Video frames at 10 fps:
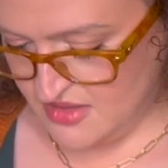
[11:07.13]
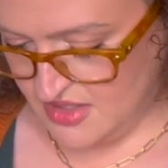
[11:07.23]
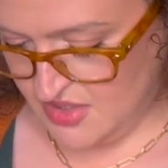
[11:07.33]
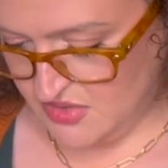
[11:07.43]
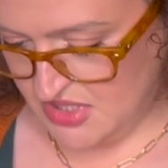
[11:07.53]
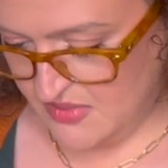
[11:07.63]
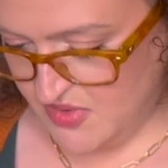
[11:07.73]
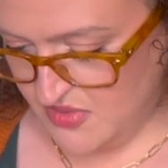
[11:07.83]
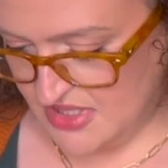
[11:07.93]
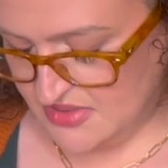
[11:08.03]
You don't tell me
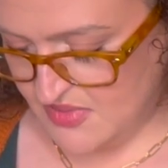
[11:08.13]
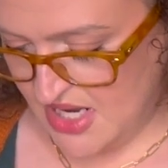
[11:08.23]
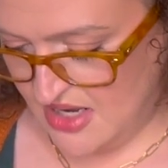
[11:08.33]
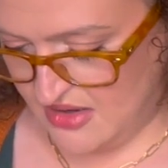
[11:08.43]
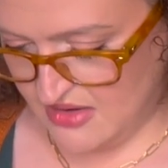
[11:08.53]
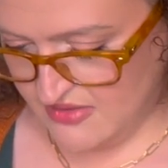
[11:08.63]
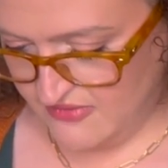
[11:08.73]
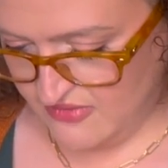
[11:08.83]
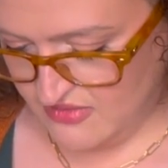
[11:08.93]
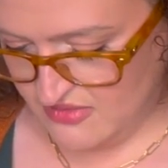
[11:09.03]
what it's made of.
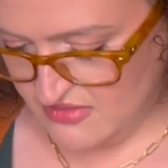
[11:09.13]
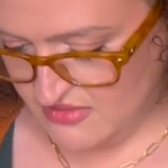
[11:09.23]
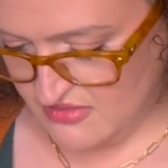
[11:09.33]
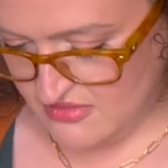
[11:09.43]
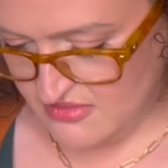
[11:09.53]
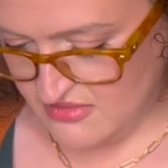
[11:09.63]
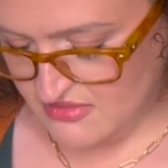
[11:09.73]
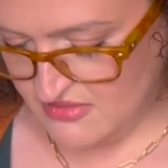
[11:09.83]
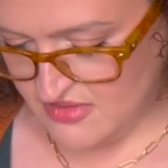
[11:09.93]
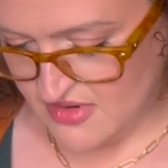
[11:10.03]

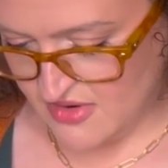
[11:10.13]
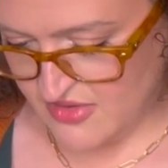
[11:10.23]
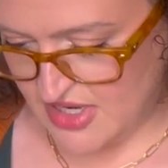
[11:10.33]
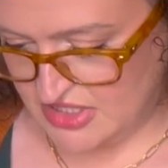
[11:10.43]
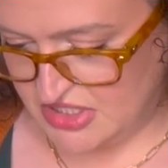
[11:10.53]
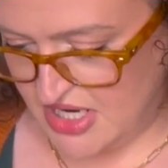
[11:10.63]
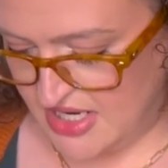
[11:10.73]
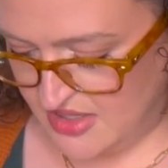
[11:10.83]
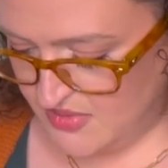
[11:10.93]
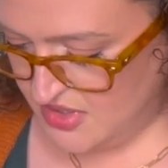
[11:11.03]
Are they
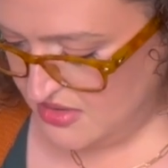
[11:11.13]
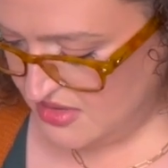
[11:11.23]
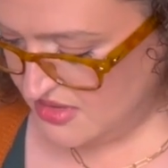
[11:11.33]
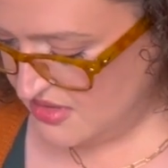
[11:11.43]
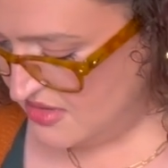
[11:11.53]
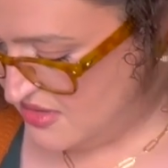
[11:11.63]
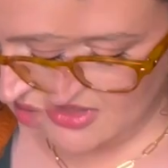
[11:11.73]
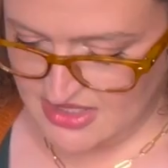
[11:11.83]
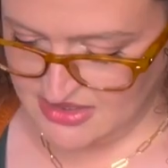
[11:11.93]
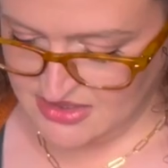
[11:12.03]
ashamed?
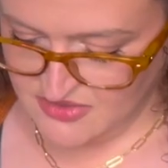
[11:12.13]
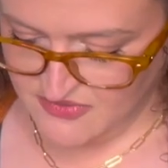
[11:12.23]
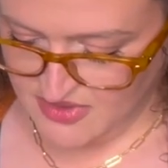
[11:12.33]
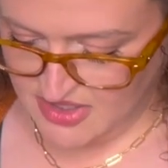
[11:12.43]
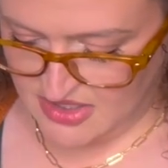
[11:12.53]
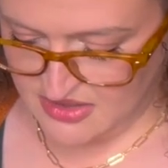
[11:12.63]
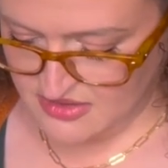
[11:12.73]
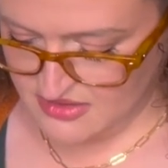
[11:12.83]
That's too funny.